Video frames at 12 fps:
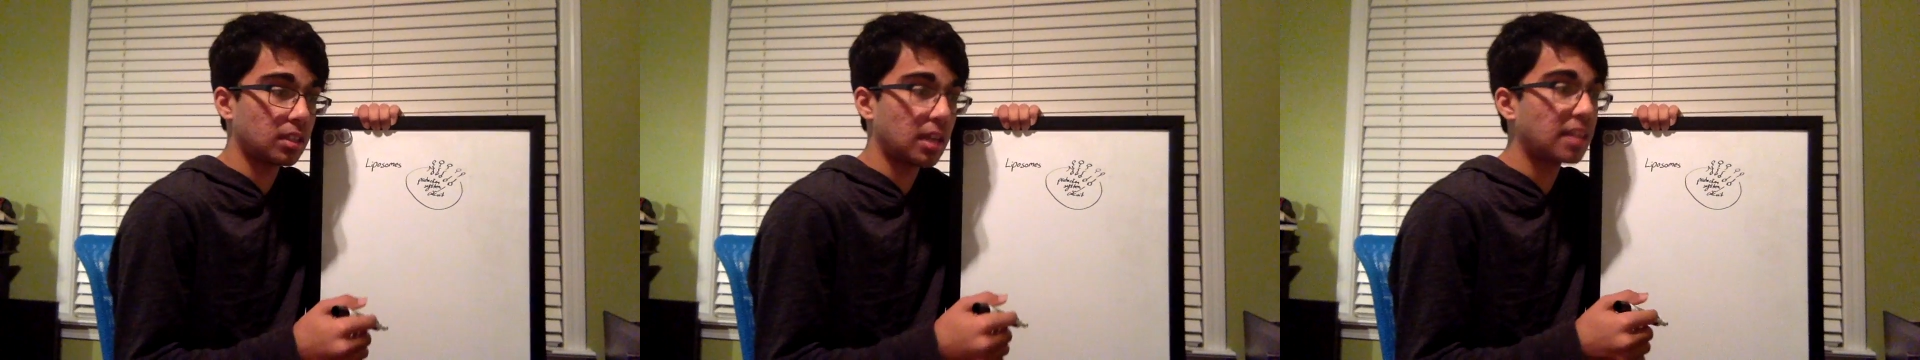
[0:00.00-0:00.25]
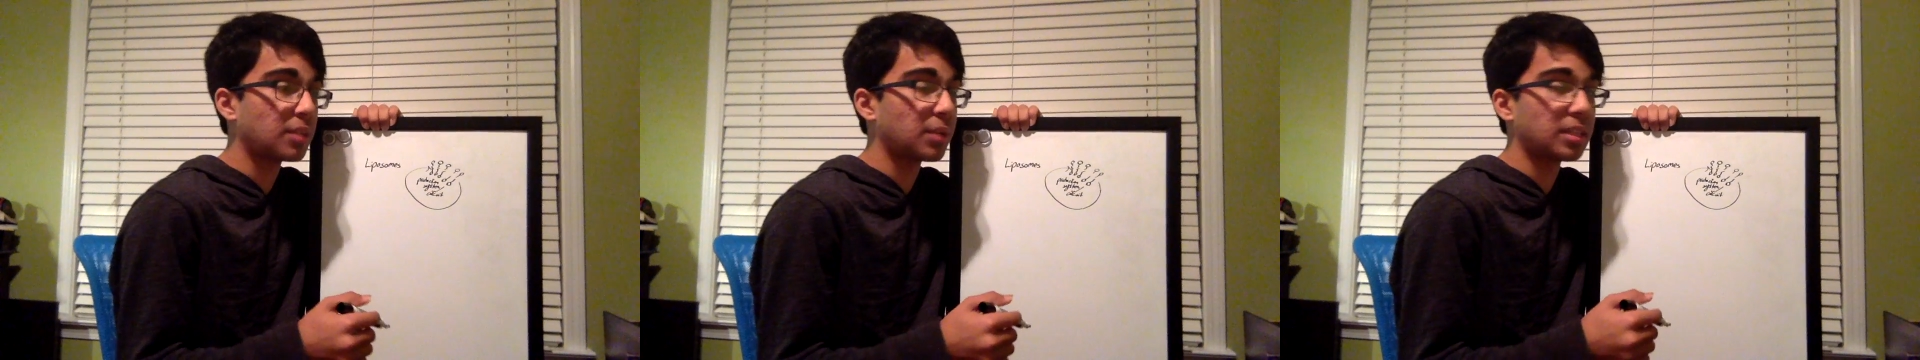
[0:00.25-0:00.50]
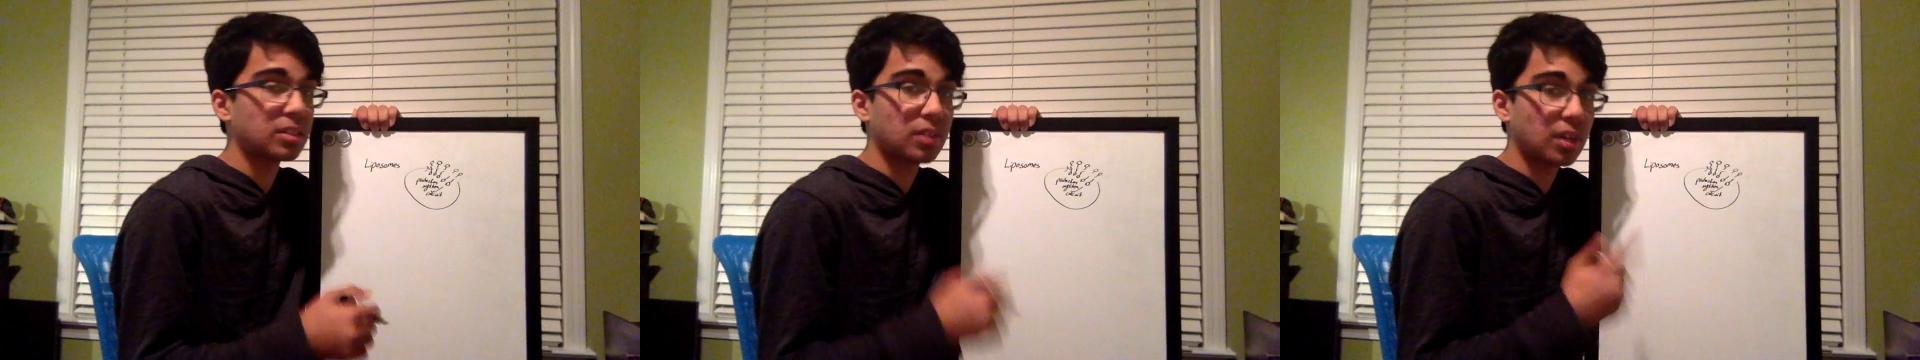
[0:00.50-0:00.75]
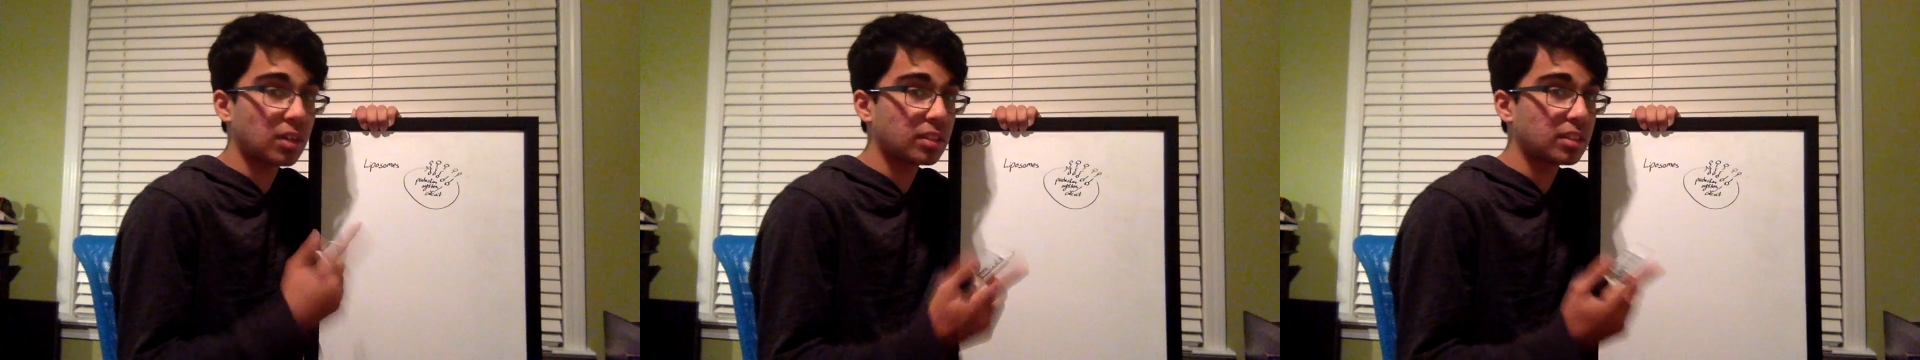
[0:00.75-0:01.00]
Anyway,
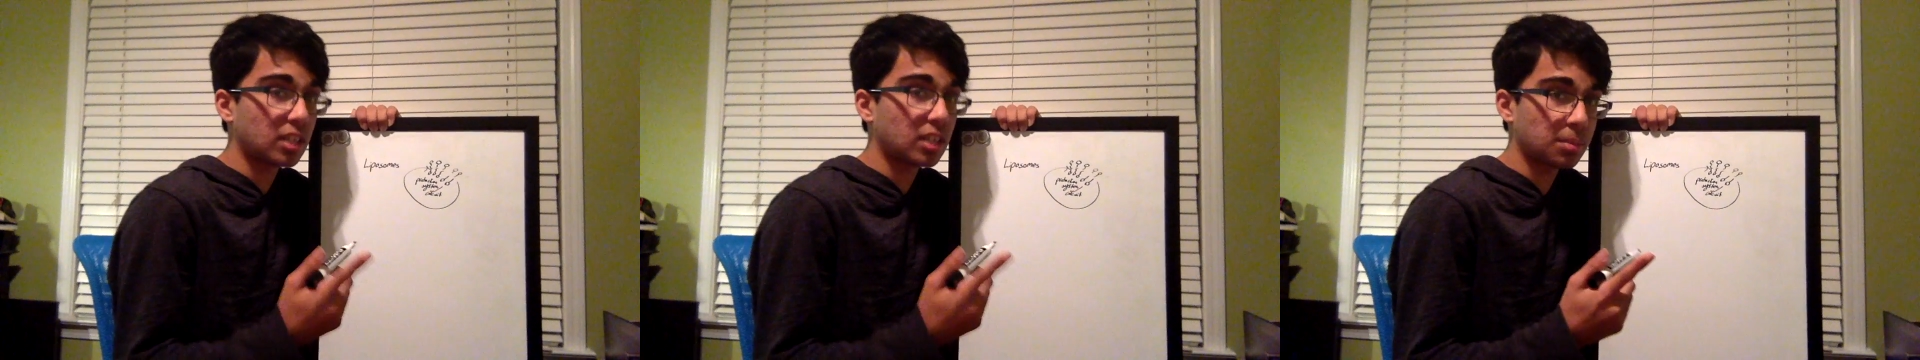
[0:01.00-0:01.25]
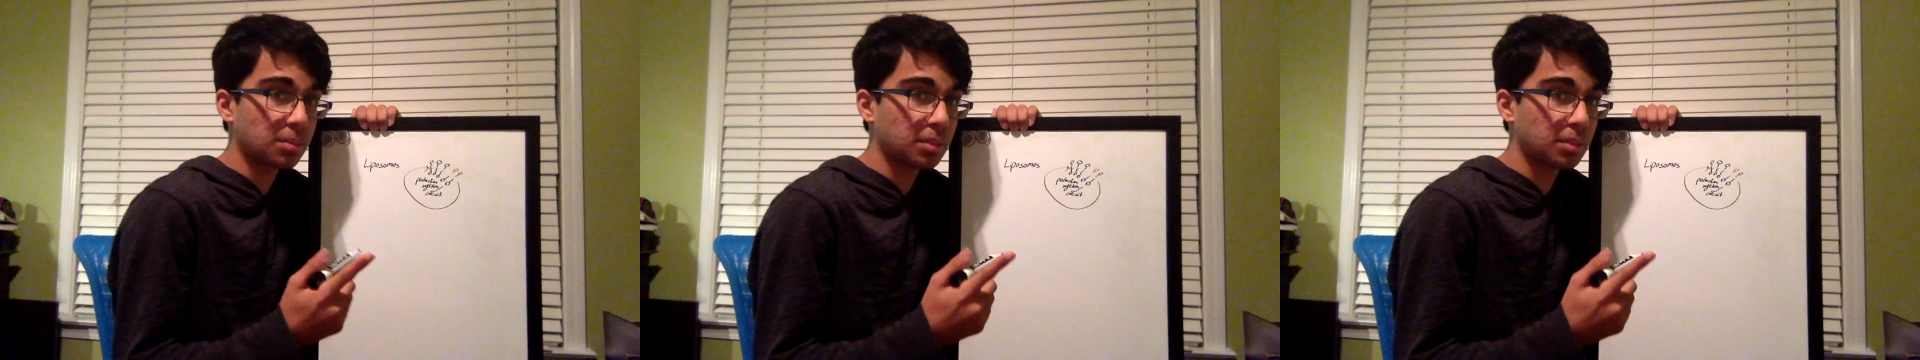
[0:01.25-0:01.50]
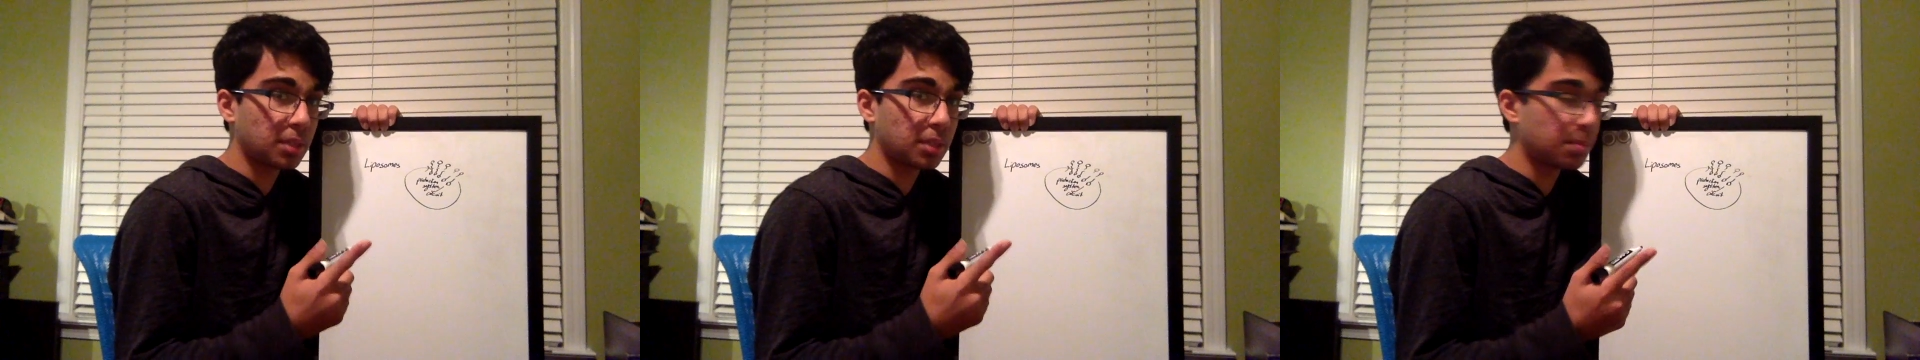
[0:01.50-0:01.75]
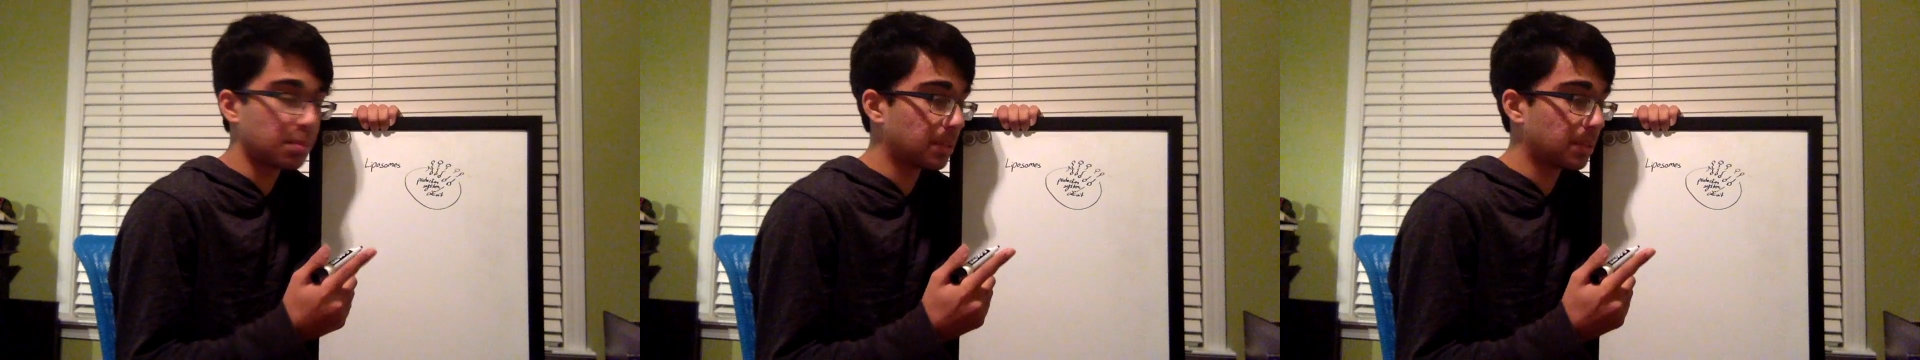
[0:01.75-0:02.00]
so I already talked about the
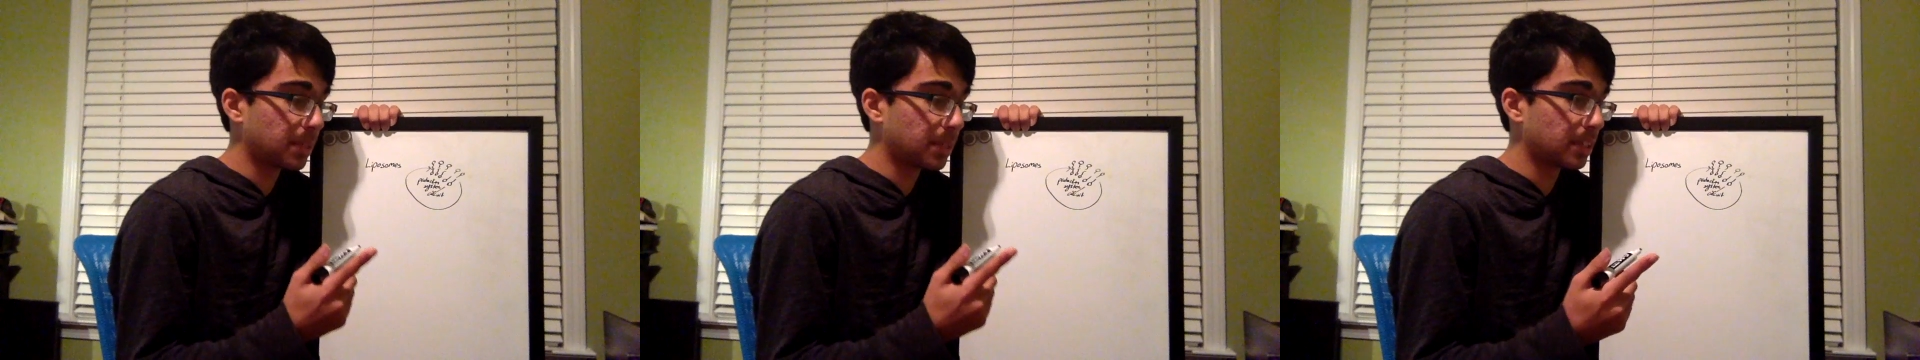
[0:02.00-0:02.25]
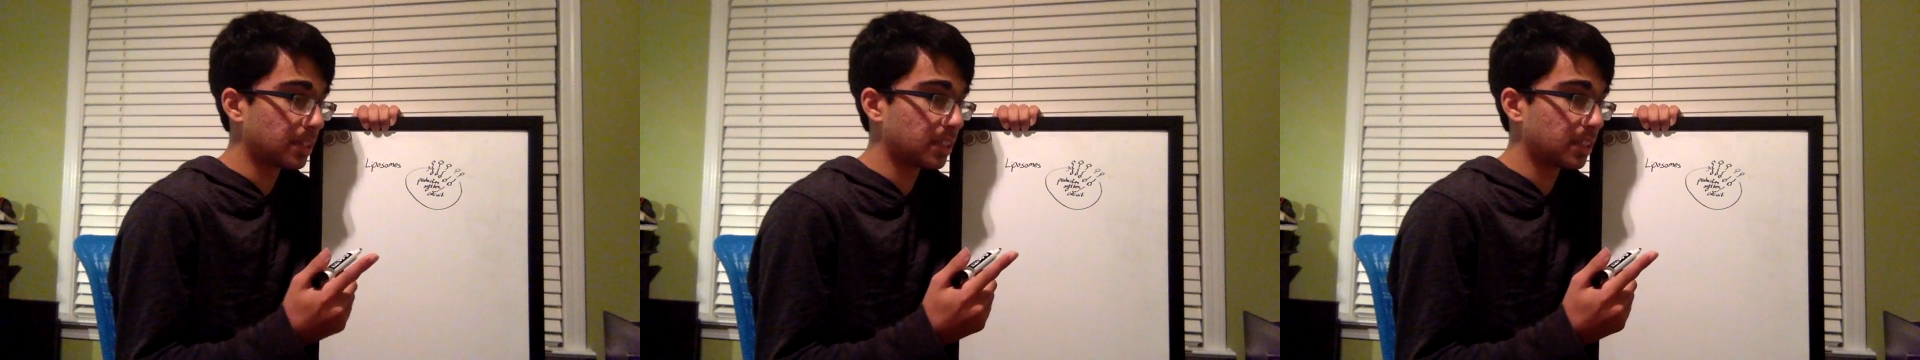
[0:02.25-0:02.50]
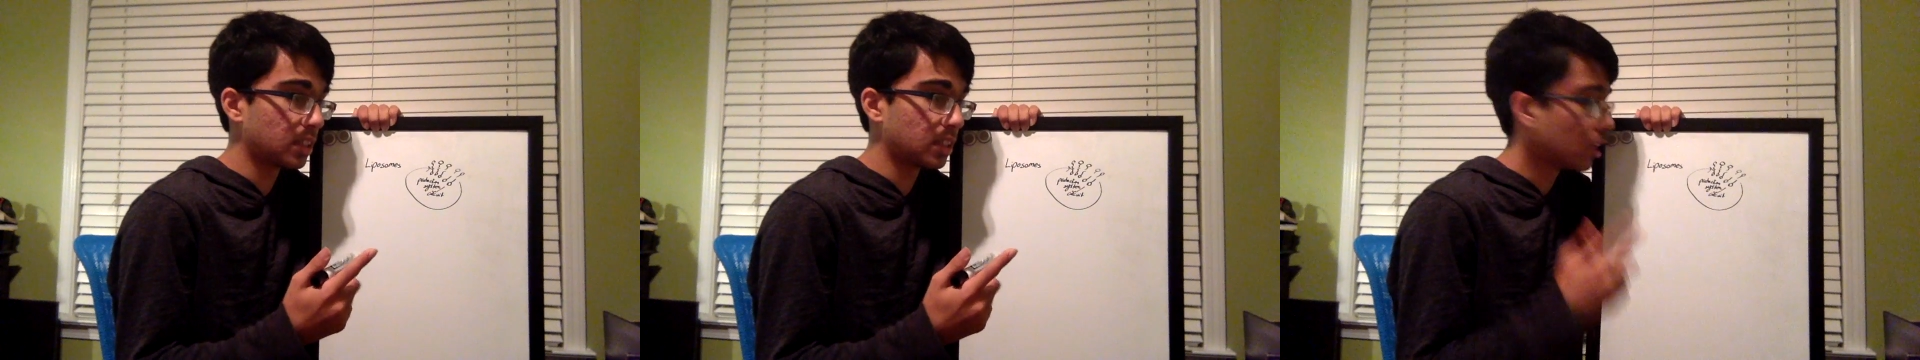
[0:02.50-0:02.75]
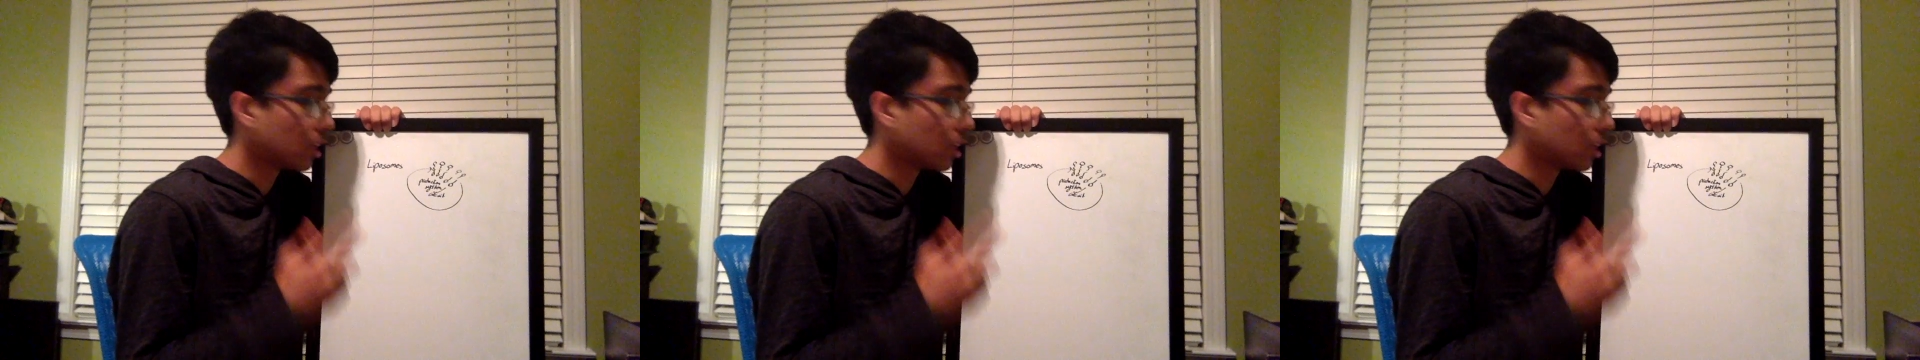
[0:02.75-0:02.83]
blood-brain barrier.